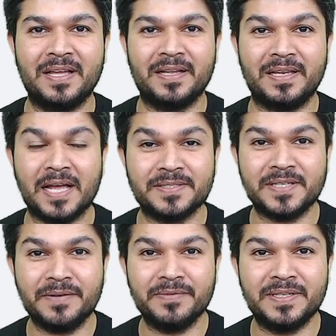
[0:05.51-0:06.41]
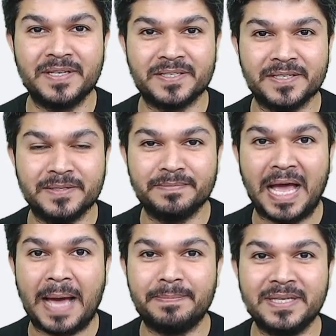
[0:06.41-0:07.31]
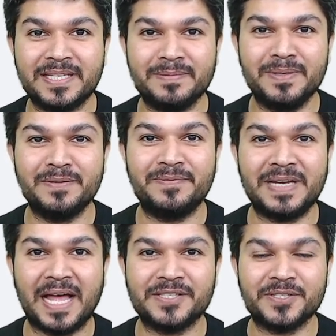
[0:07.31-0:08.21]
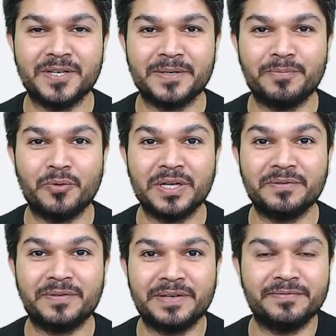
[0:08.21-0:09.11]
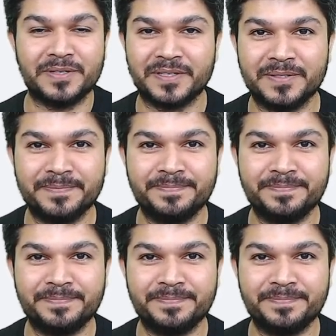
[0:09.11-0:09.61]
Last time we did a term, Applicable Financial Reporting Framework.